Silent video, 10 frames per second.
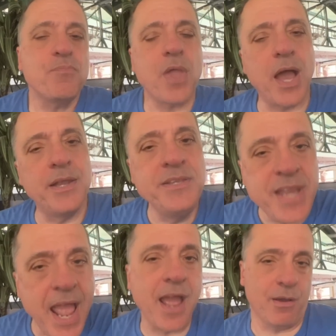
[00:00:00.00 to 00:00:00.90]
And
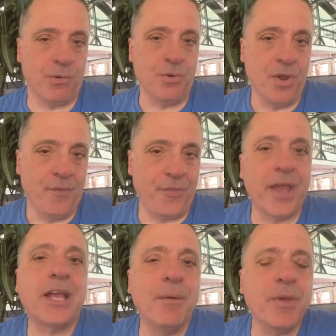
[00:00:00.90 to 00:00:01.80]
now they're
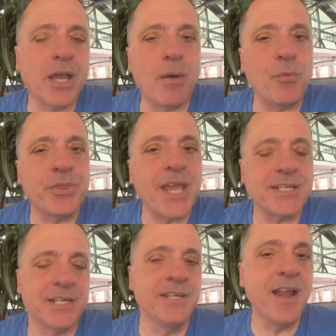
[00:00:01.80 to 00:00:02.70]
coming up with
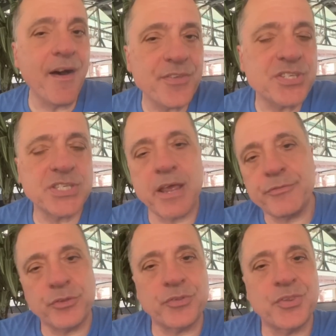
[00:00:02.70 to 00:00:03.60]
yet another
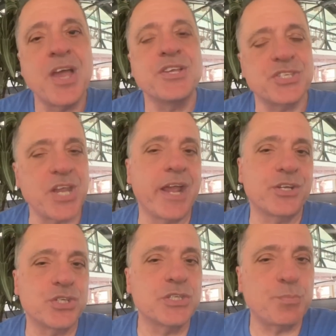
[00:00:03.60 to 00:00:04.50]
7th
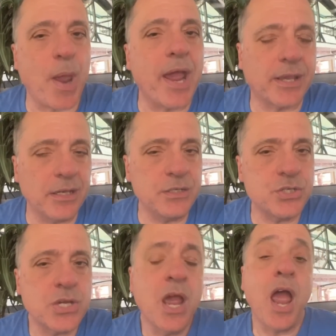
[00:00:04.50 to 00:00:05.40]
sanctions
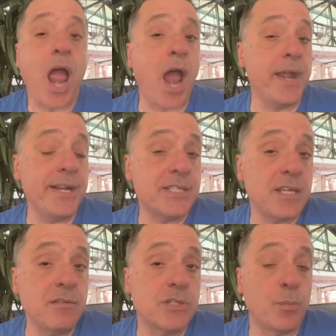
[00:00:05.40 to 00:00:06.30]
package. And it
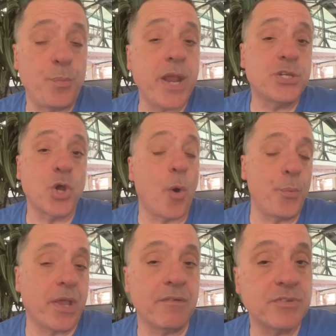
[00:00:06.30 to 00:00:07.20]
seems the big
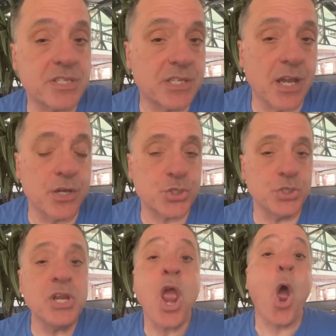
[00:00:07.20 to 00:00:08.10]
topic of
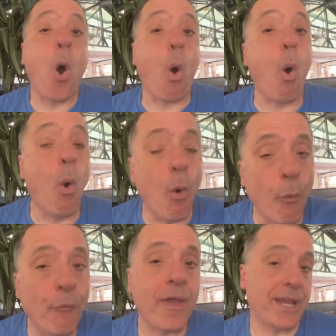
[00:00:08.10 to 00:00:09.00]
discussion.
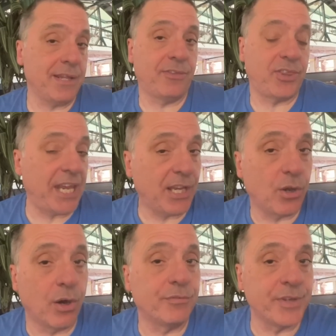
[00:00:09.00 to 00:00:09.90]
All they can think
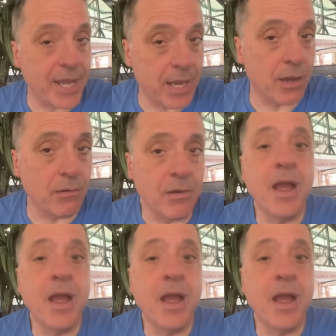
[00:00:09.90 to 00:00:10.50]
of now